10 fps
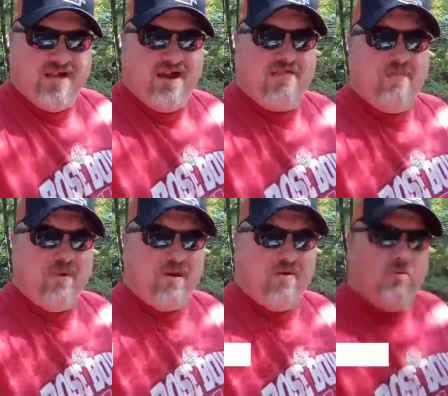Hey
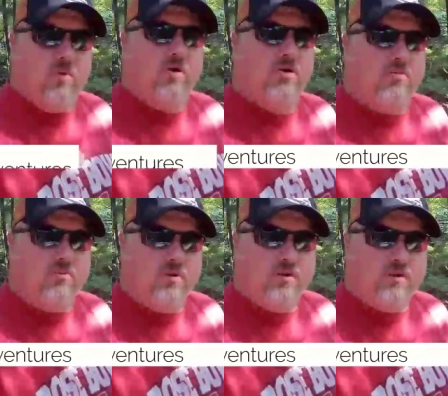everybody,
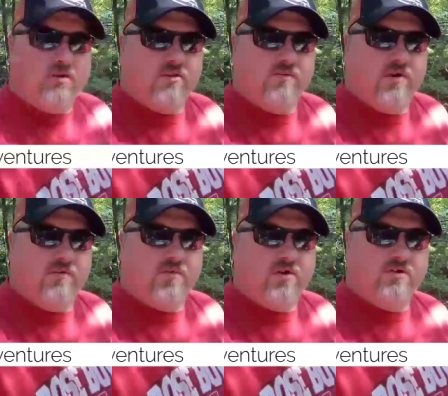welcome to the
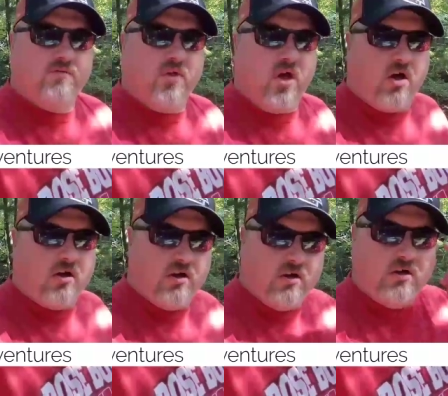very first
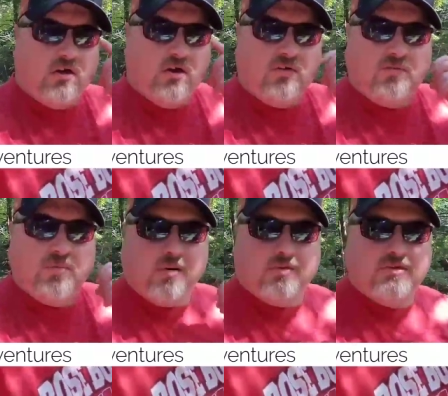vlog
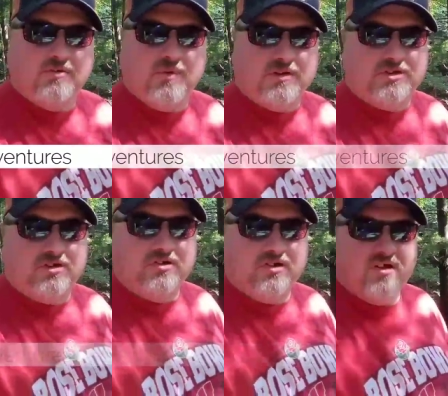of Bubba's
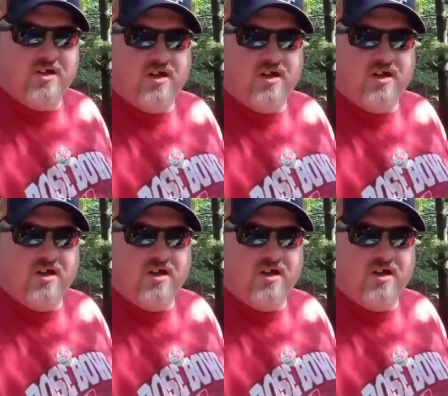Adventures.